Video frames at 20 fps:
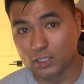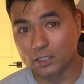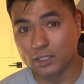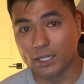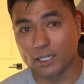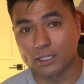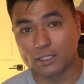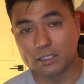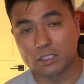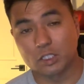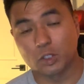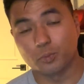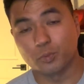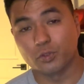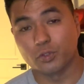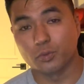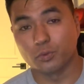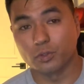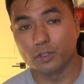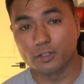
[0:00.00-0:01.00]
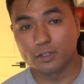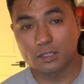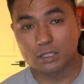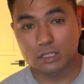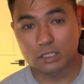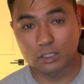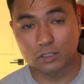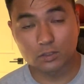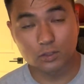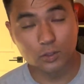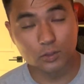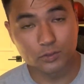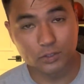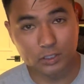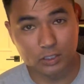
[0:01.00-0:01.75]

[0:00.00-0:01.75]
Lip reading: That can help you with the closing